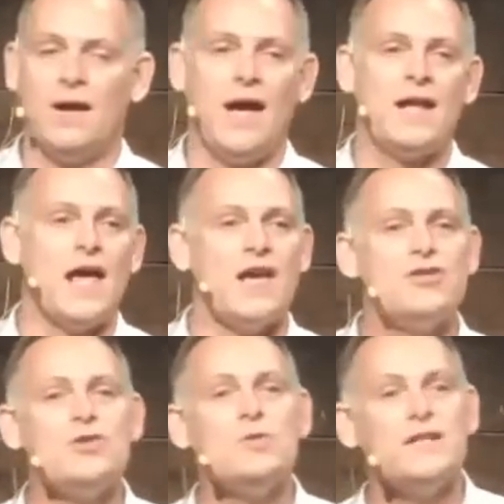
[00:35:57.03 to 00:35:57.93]
And
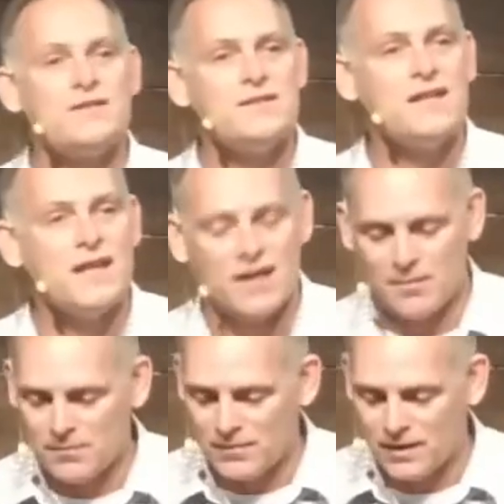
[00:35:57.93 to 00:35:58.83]
as you listen to
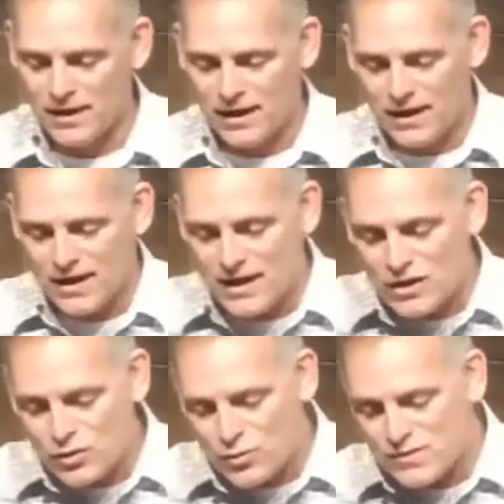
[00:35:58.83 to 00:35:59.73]
him, he
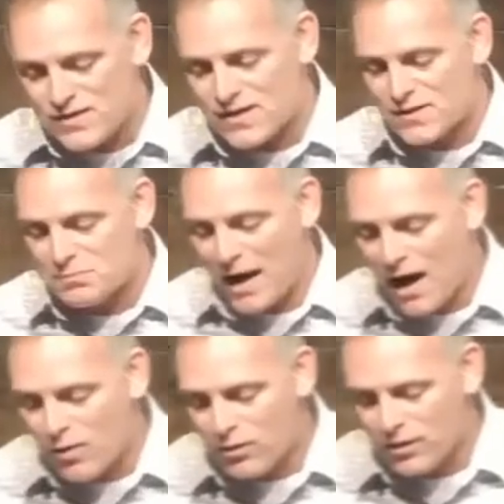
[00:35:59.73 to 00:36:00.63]
uses
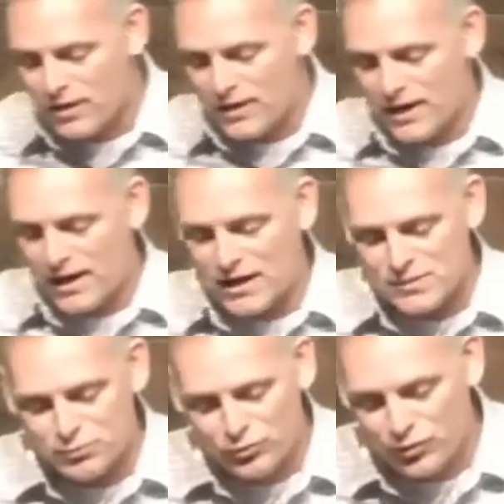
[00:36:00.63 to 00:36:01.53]
power, he's
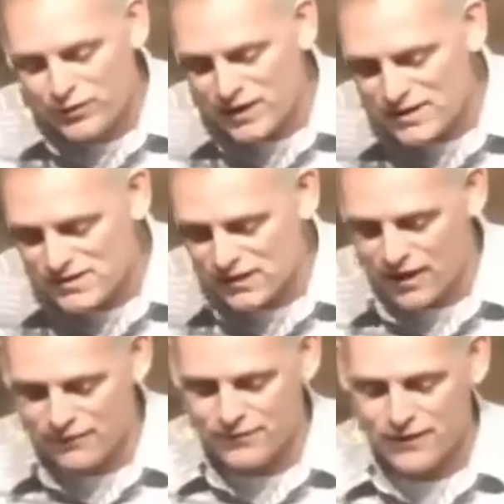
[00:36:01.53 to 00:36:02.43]
proven his
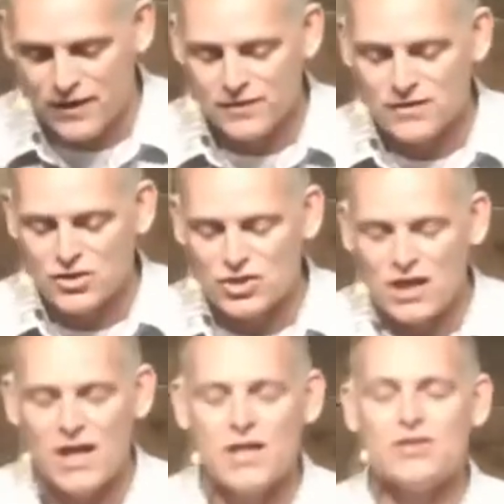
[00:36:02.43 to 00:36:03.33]
love to
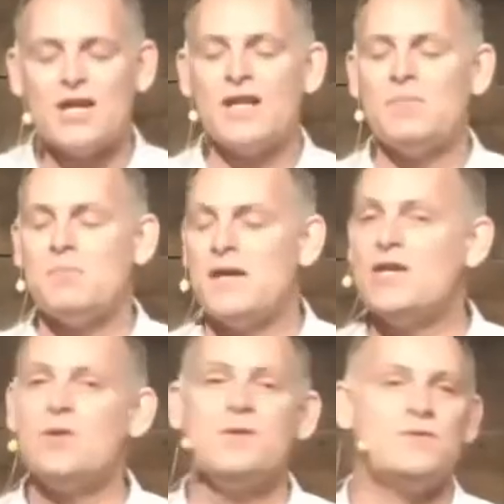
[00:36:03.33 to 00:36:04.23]
change and to
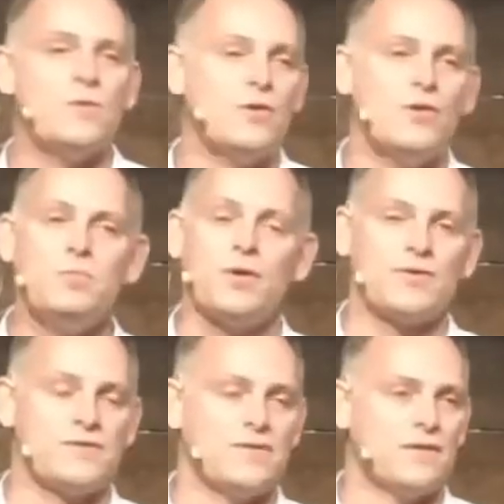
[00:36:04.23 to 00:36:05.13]
make you into a new person.